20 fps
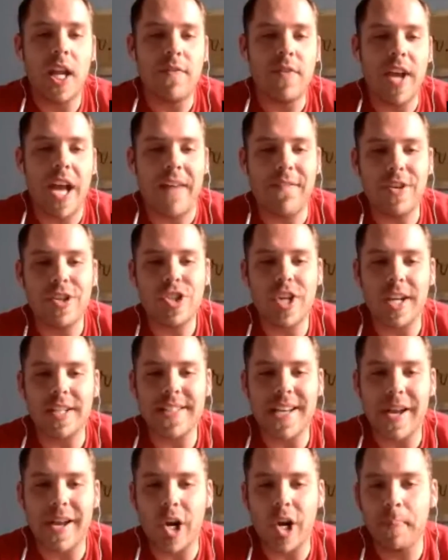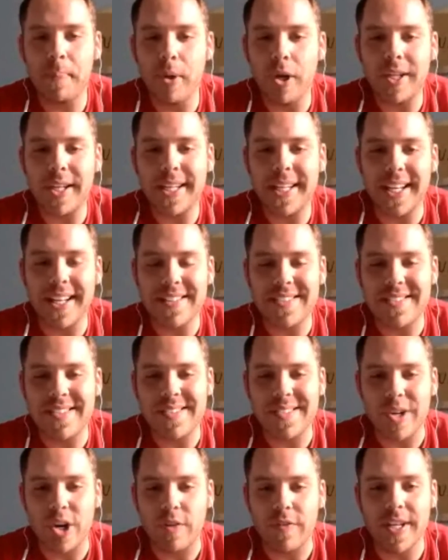if you haven't checked out our book, Kids
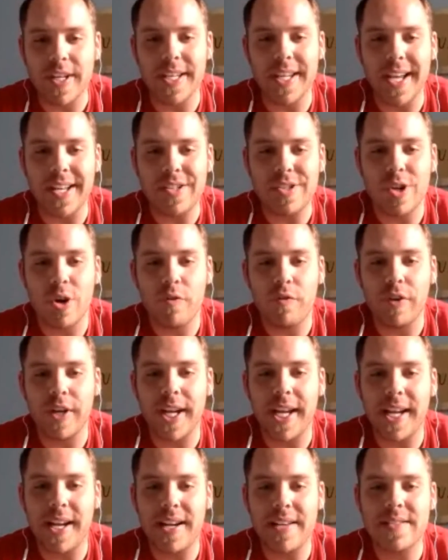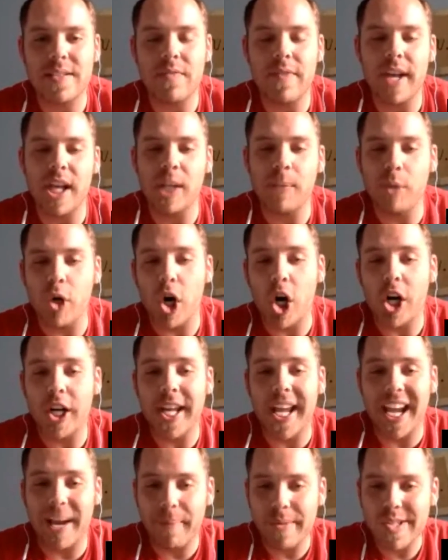Deserve It, yet, don't forget it is available on
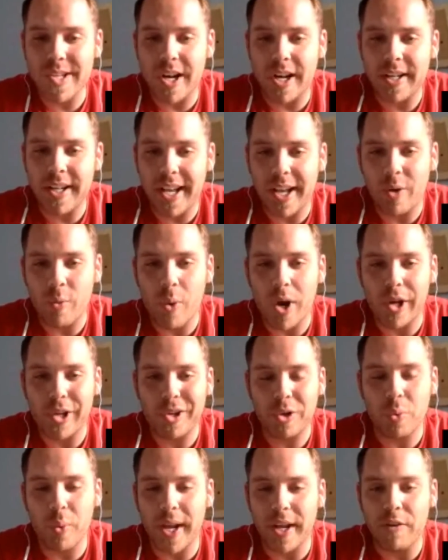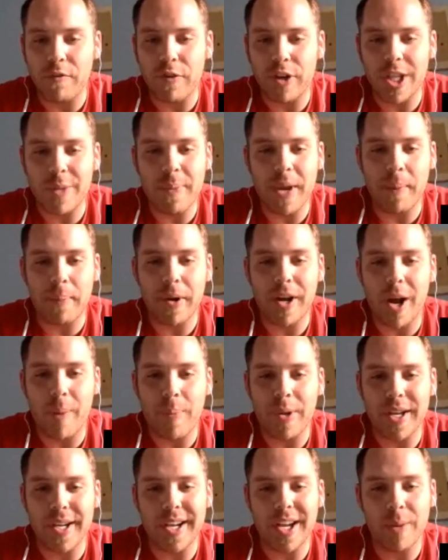Amazon. And while you're waiting for the paper
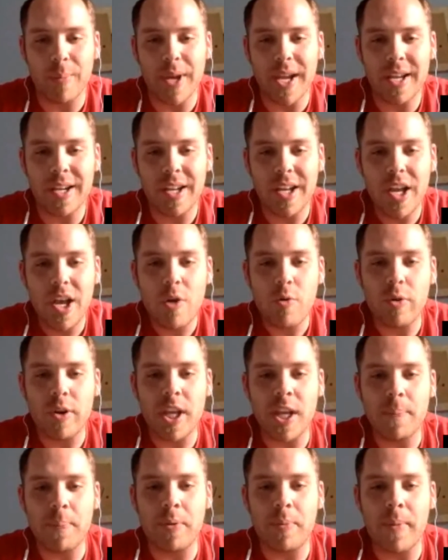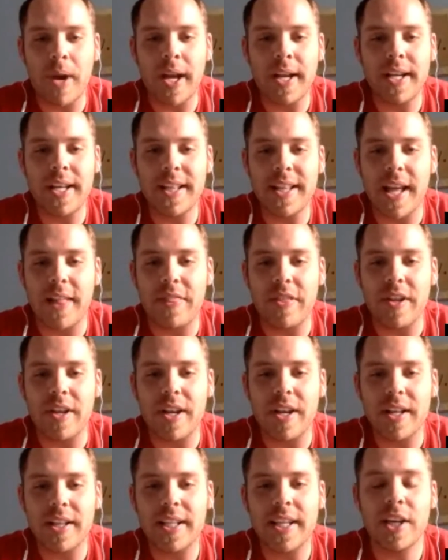copy to come in, we keep reminding that
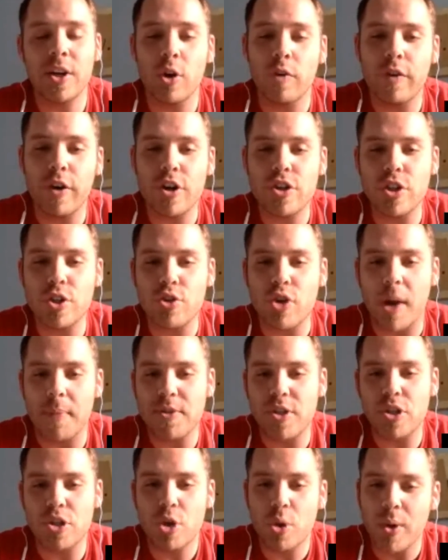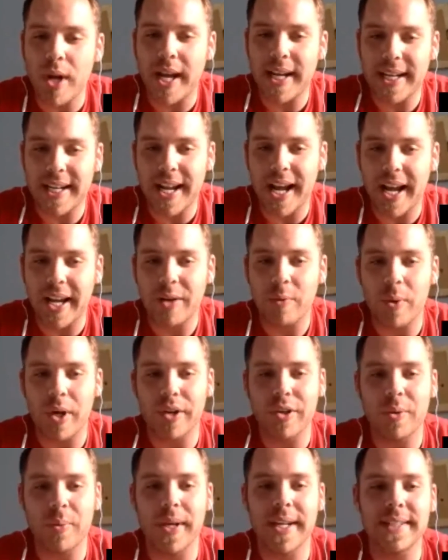the Kindle version drops to $2.99
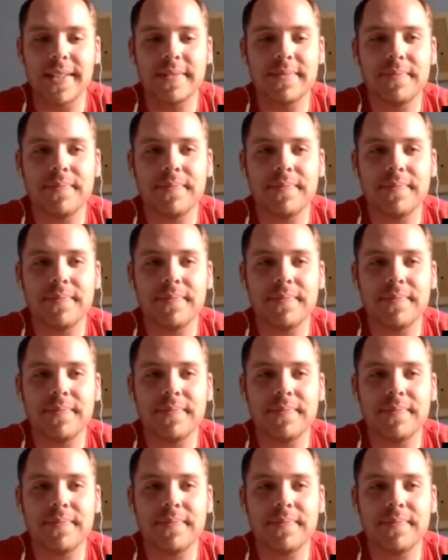while you wait.